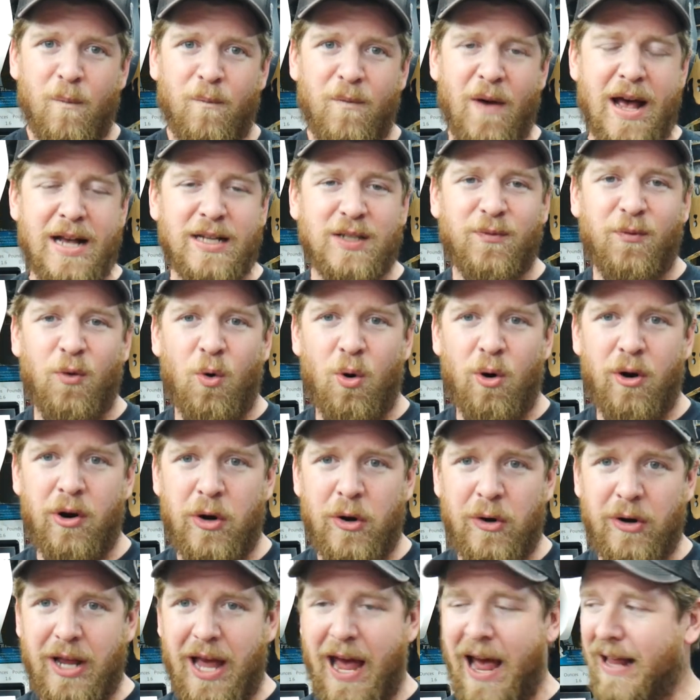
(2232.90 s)
fast
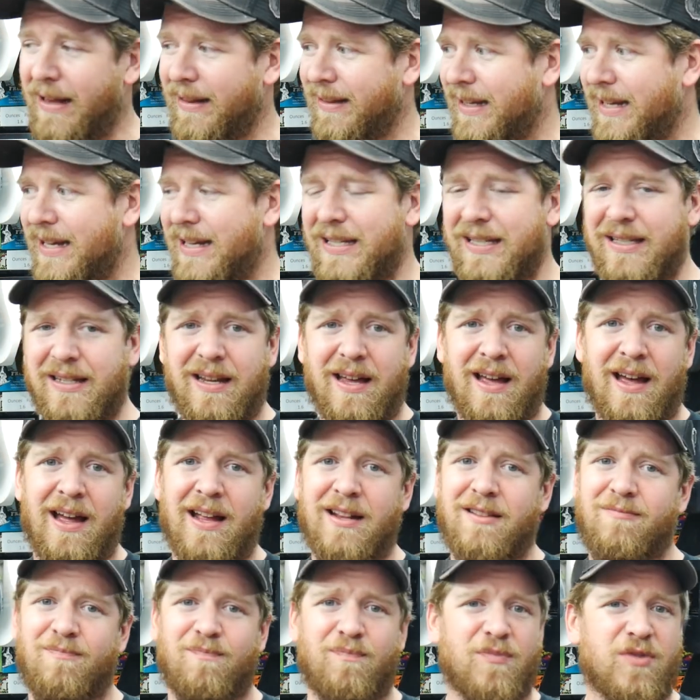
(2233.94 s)
forward at least
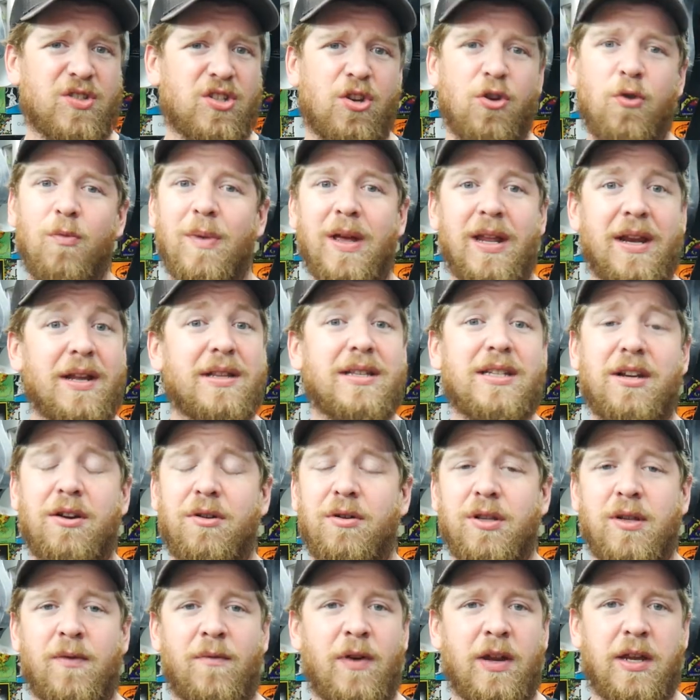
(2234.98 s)
uh, two minutes
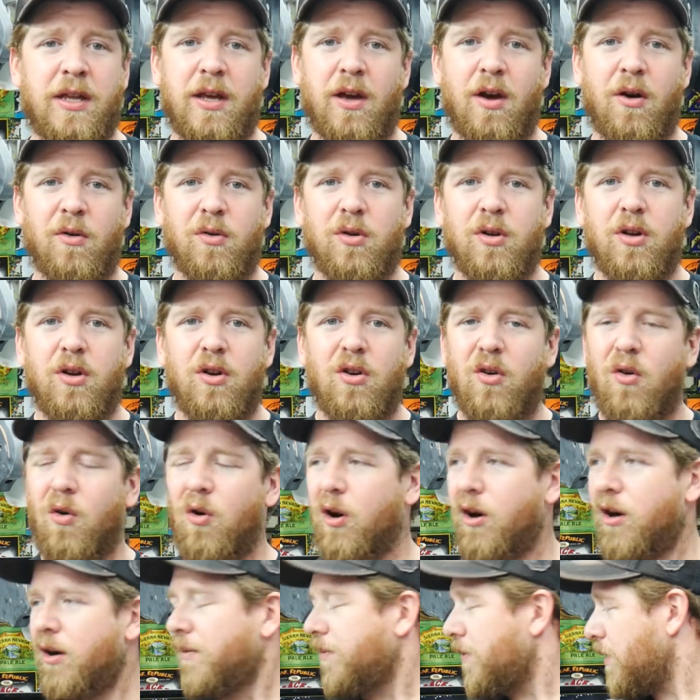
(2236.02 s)
here in the video,
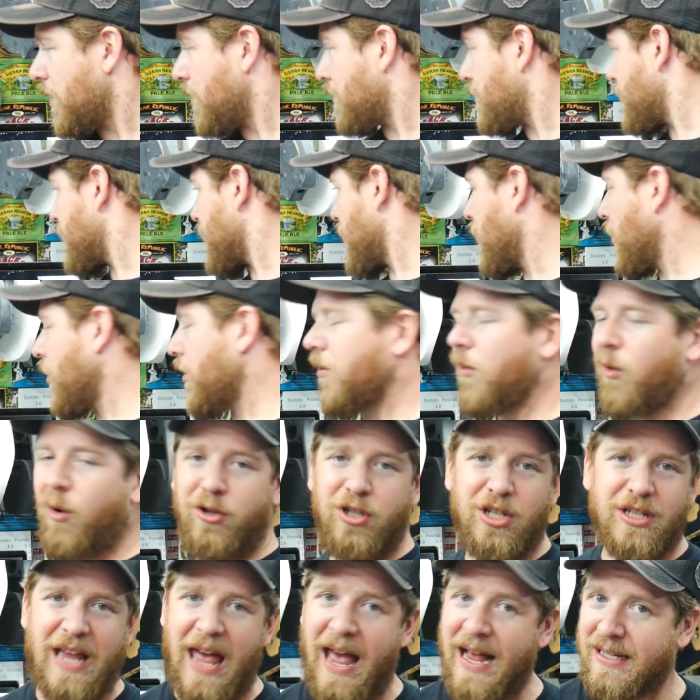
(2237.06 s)
or, or,
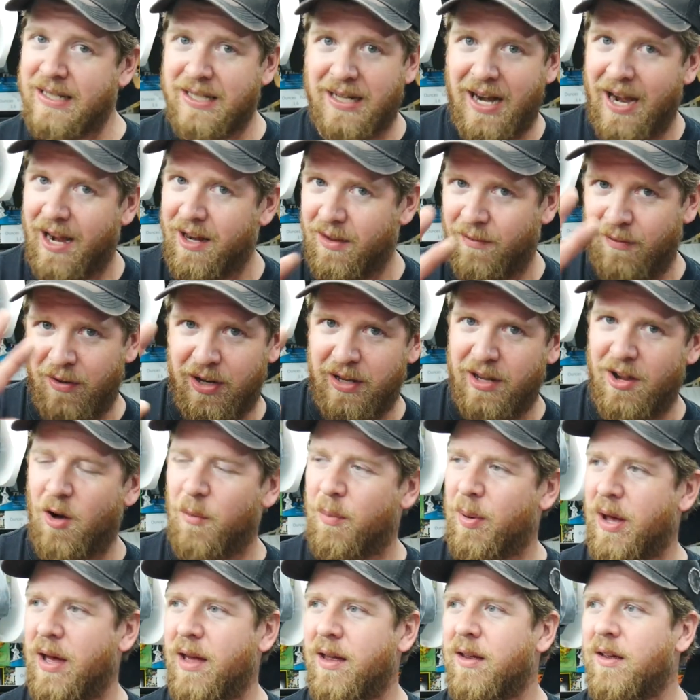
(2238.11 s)
or just exit out of the
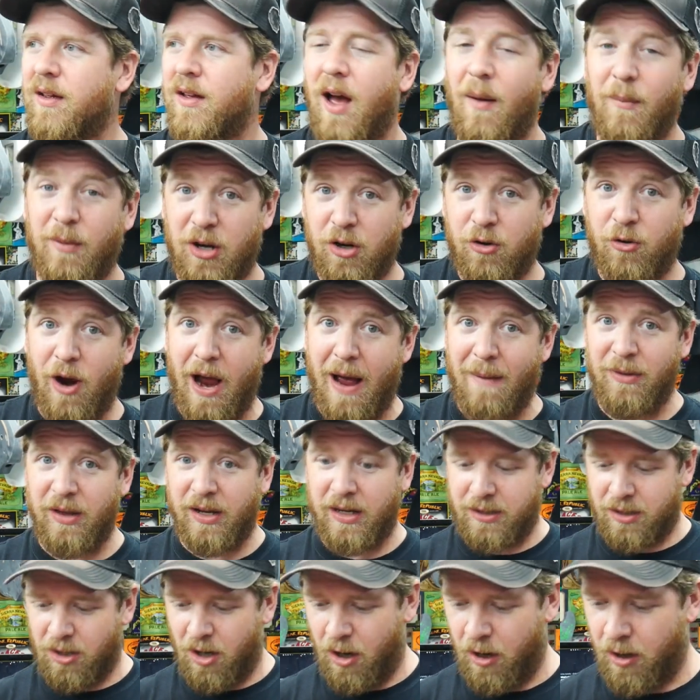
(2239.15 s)
video. But I'm going to grab the
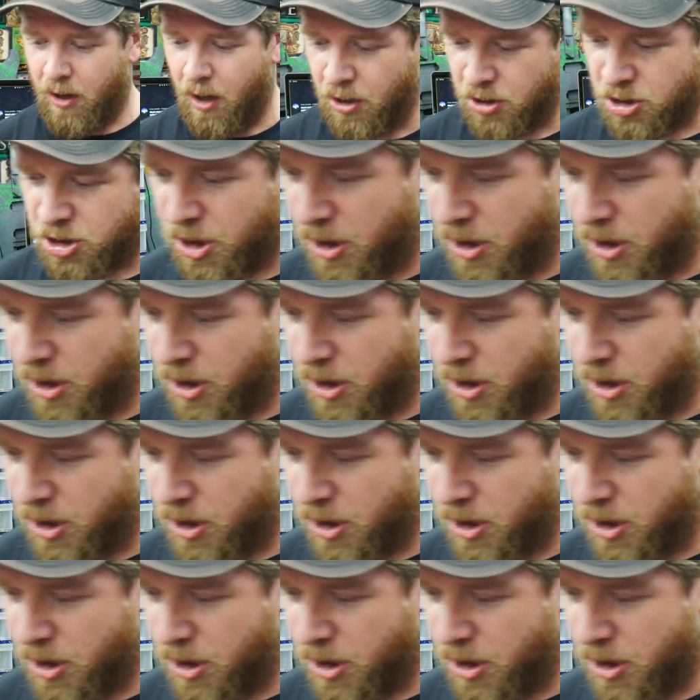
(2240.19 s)
guitar. I'll